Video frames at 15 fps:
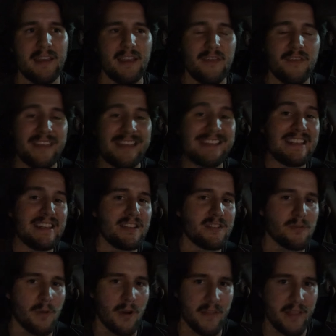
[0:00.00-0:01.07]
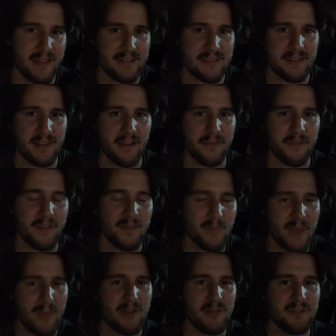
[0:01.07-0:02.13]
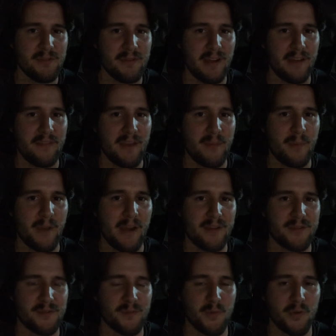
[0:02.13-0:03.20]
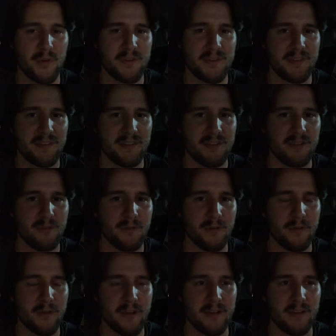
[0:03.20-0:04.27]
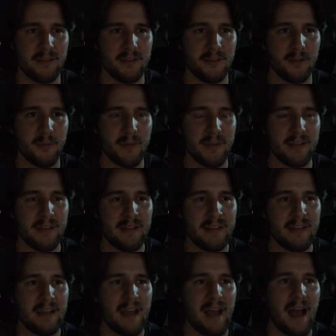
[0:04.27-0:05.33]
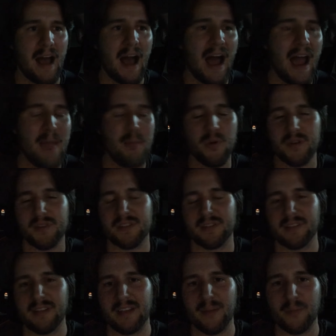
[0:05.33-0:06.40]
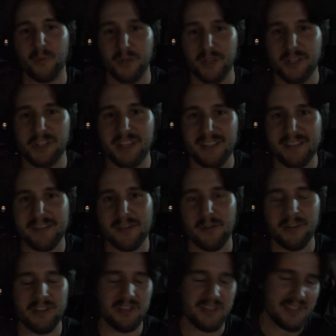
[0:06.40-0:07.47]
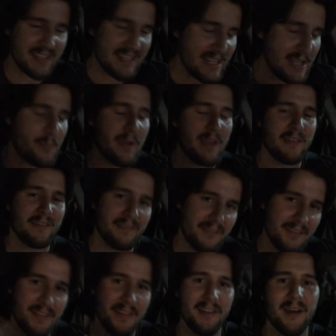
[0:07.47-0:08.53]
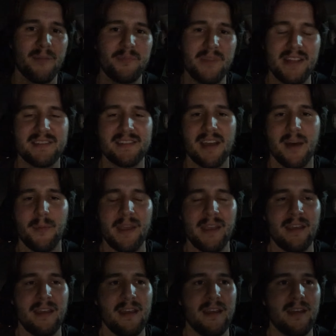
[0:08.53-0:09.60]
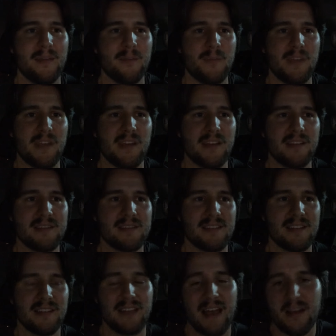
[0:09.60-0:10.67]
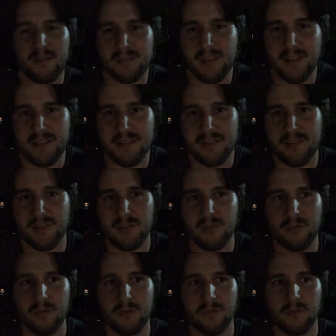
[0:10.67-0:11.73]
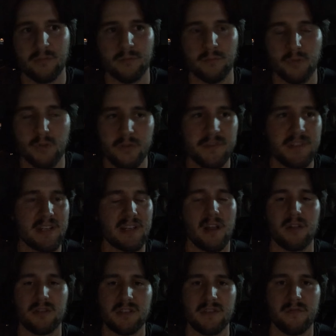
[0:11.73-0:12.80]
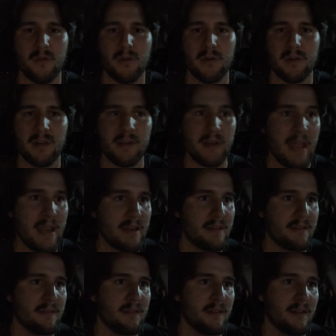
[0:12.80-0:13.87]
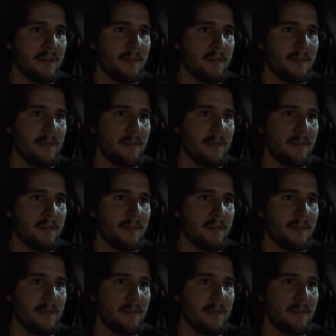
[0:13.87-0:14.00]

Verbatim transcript: If you didn't do all that stuff, then maybe you do have that buyer's remorse and you do regret it a little bit. I personally appreciate Sony just keeping the updates coming, because it allows us to move technology forward and